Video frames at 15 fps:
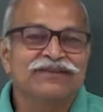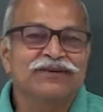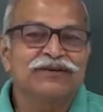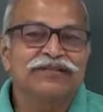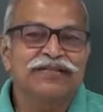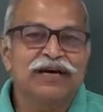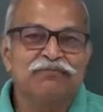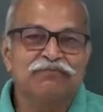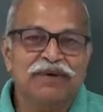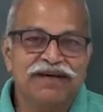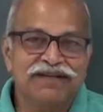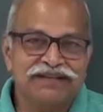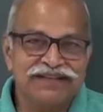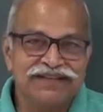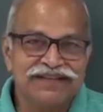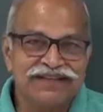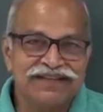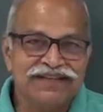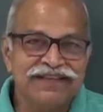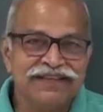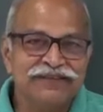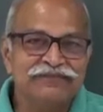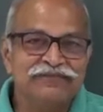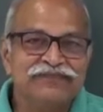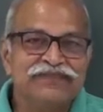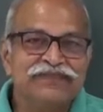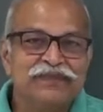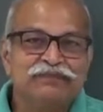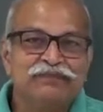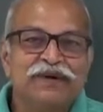on a particle,
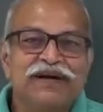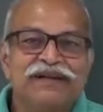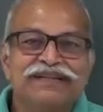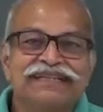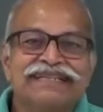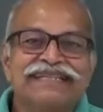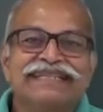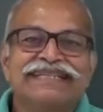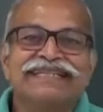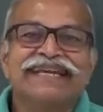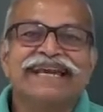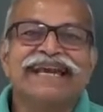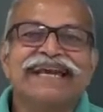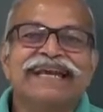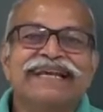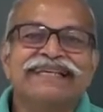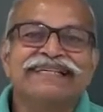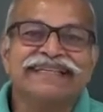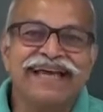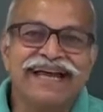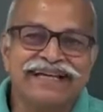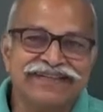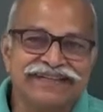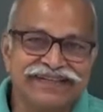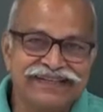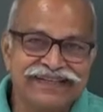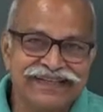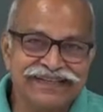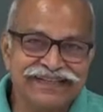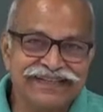the particle stays at
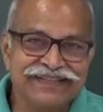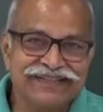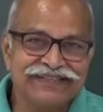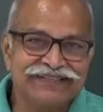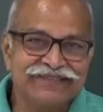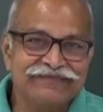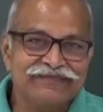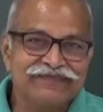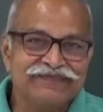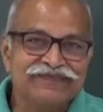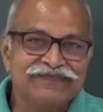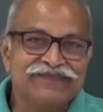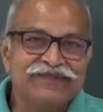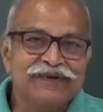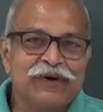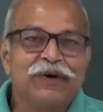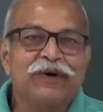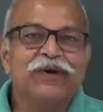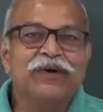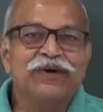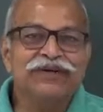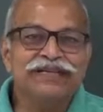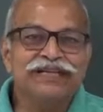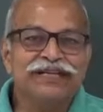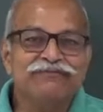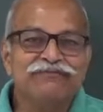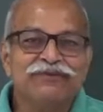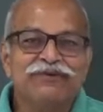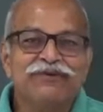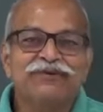rest or it
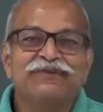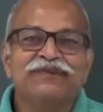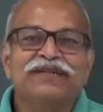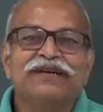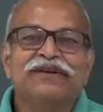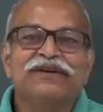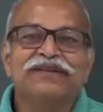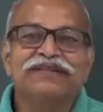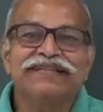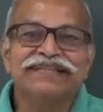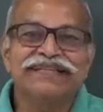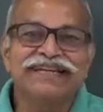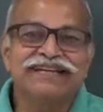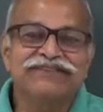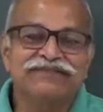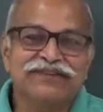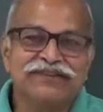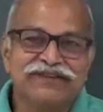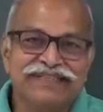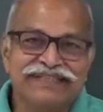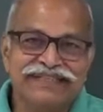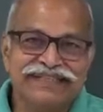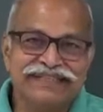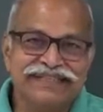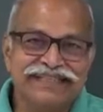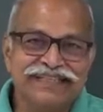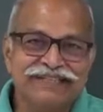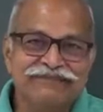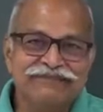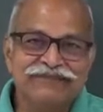moves with a constant
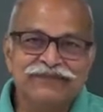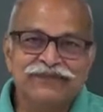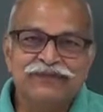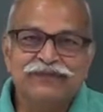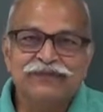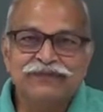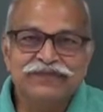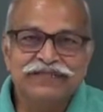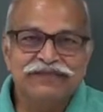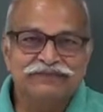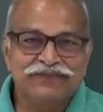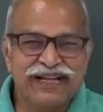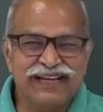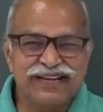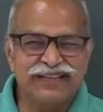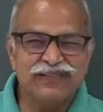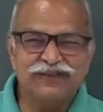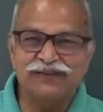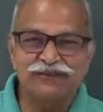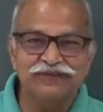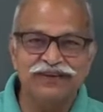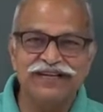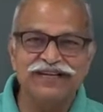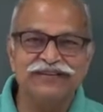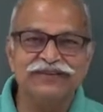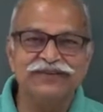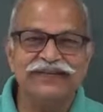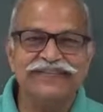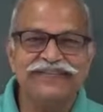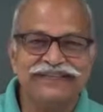velocity. So, in varieties of ways
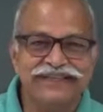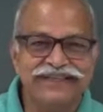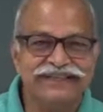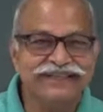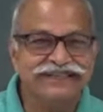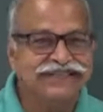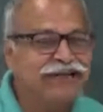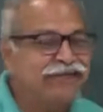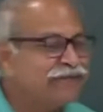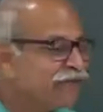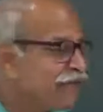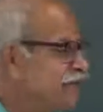you can state the same